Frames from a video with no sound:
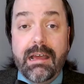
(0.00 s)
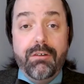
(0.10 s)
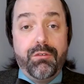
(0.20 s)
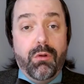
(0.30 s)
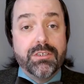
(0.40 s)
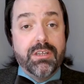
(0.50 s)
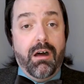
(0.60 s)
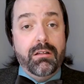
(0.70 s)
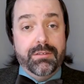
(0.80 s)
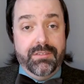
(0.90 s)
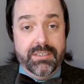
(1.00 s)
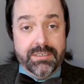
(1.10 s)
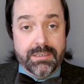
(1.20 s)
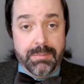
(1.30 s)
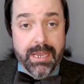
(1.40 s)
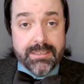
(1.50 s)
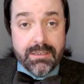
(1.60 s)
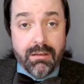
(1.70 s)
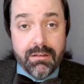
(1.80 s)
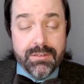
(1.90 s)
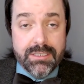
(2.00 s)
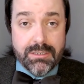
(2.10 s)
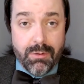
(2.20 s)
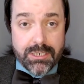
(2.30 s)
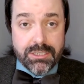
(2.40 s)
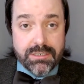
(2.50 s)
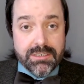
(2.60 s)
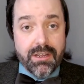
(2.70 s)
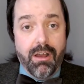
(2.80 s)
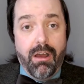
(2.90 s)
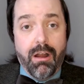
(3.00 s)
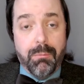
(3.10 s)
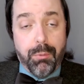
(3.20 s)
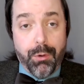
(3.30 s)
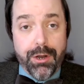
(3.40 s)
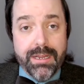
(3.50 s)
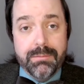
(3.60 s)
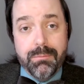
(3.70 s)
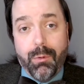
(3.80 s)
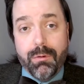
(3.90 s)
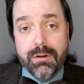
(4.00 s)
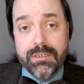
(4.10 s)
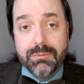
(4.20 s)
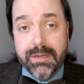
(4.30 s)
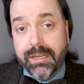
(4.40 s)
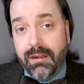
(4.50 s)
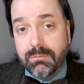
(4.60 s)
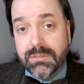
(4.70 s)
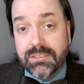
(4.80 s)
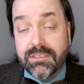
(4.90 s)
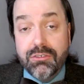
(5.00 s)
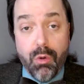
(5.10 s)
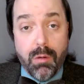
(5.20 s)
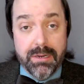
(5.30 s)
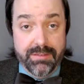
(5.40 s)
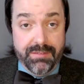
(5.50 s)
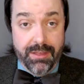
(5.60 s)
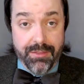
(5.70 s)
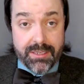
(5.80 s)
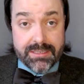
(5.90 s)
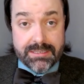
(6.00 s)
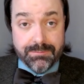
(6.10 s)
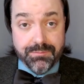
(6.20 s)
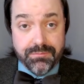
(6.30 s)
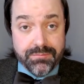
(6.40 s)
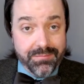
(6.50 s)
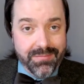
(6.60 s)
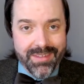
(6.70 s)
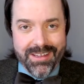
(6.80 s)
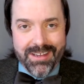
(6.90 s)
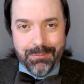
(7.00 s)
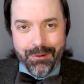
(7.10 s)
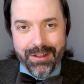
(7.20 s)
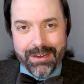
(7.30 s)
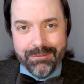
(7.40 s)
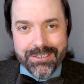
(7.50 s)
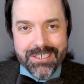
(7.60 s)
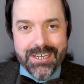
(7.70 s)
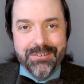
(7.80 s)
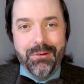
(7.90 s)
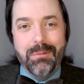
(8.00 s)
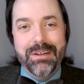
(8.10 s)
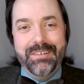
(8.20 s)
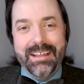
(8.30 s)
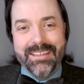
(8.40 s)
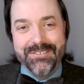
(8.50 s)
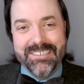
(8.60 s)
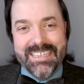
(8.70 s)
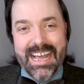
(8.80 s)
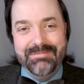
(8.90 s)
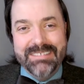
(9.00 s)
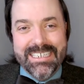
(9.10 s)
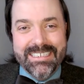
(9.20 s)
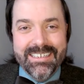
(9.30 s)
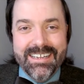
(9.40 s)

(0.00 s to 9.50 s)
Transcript: of course, all of these debates, all of these questions are pretty important when it comes to normative ethics. More language. Normative ethics, what does that mean?